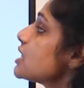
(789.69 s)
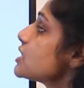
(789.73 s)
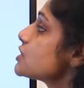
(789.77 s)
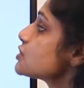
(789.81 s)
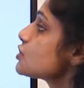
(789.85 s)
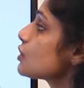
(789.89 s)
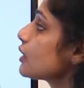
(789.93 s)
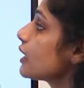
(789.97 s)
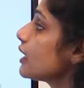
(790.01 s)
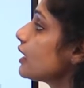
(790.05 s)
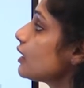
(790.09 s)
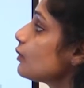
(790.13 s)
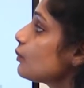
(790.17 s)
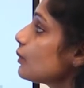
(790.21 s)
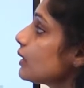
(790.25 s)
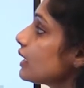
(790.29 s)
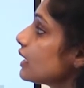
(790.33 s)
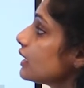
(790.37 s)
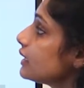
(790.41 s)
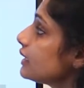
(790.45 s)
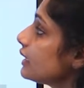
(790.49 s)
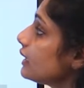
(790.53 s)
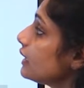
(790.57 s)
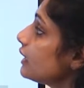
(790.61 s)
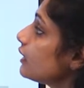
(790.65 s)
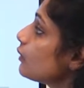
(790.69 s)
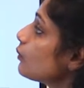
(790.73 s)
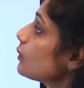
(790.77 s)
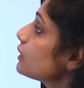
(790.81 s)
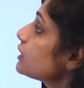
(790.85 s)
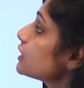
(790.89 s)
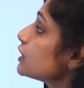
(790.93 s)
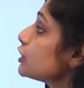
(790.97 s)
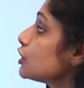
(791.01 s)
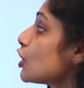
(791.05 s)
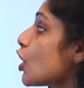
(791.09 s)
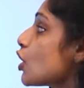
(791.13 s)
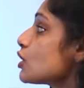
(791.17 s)
So here we are dealing
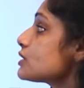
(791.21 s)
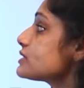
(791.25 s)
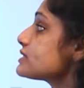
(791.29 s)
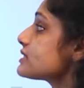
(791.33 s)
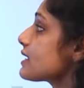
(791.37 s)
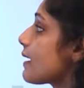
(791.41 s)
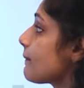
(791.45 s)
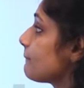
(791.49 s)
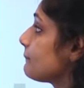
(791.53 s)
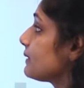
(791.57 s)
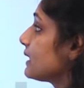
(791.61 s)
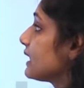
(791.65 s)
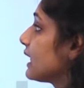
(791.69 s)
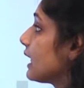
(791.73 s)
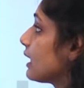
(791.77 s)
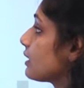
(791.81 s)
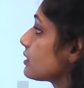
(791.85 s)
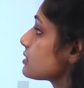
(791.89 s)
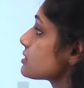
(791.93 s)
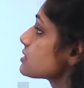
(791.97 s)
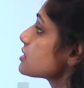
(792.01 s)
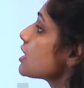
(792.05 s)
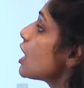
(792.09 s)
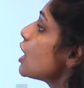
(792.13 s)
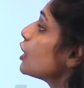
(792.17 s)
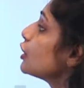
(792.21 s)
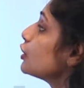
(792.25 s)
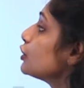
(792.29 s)
with non-sampling errors.